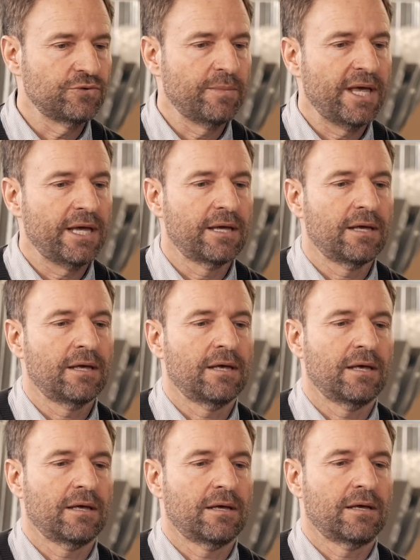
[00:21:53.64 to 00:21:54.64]
to make
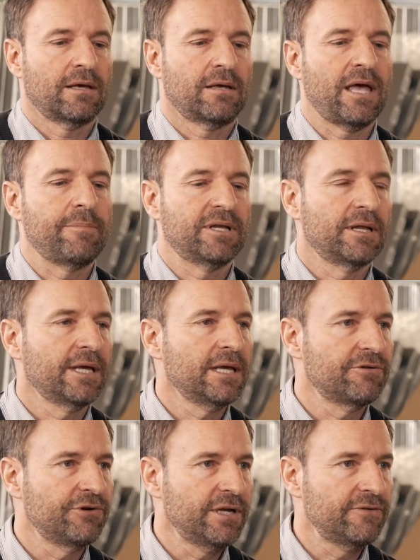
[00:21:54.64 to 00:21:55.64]
a, a, capital
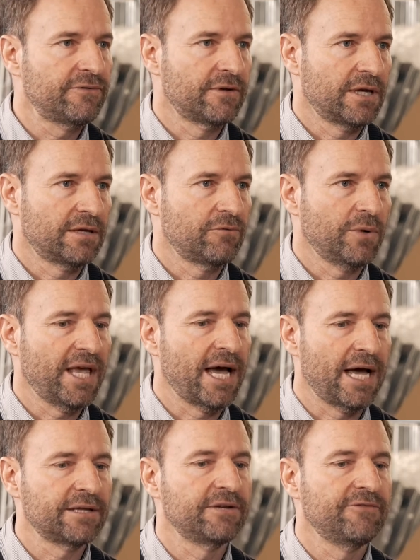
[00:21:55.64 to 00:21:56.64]
increase and we
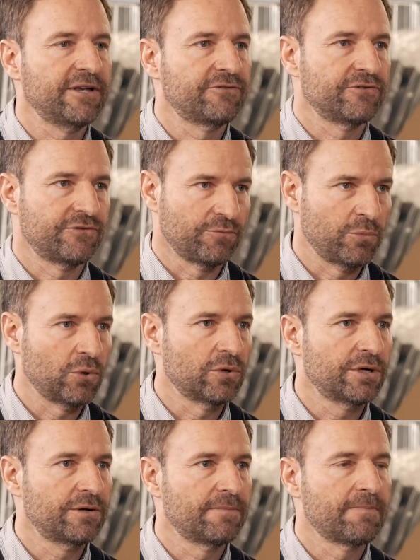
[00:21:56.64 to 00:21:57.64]
had investors on
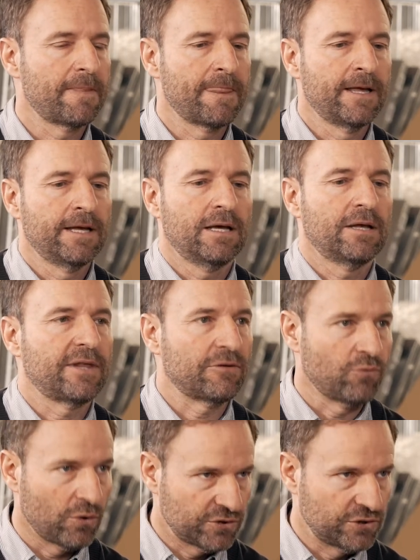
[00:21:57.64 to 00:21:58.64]
board. Uh,
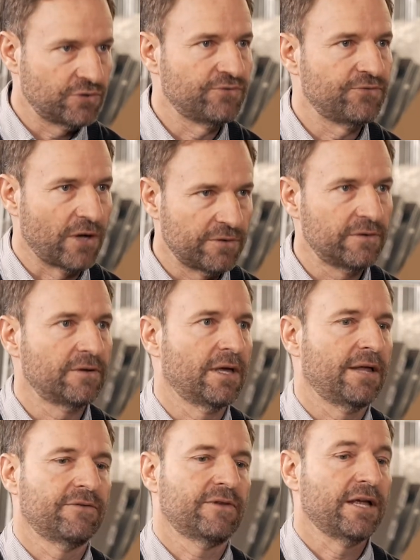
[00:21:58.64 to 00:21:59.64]
that wanted to fund,
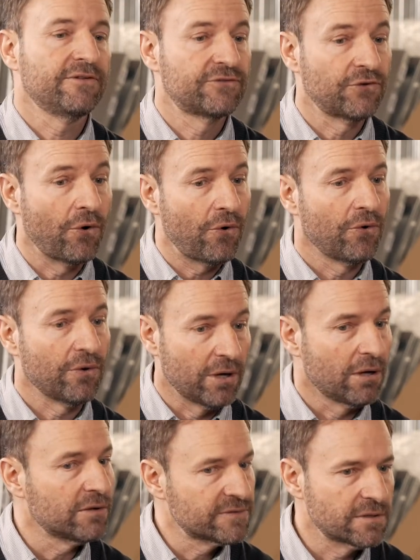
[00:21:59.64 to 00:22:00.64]
and they saw
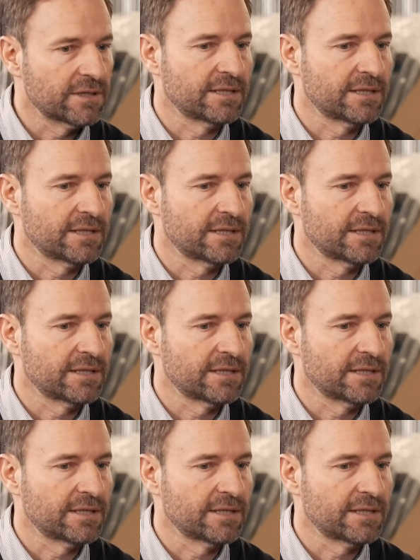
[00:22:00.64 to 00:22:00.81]
also